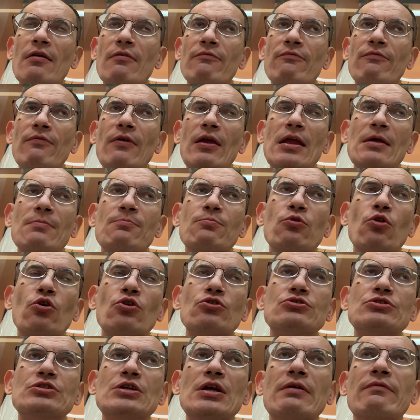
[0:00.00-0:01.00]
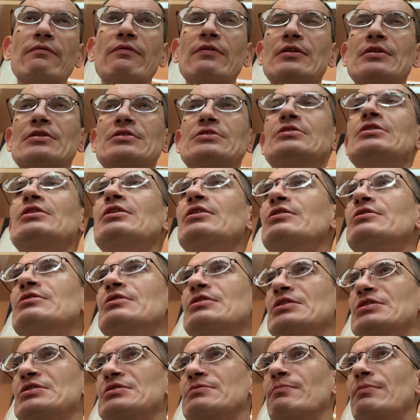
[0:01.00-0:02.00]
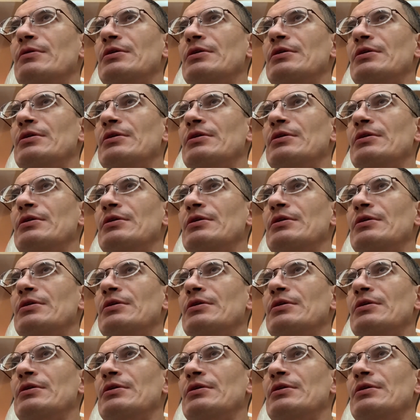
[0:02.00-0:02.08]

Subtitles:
very plot-driven series,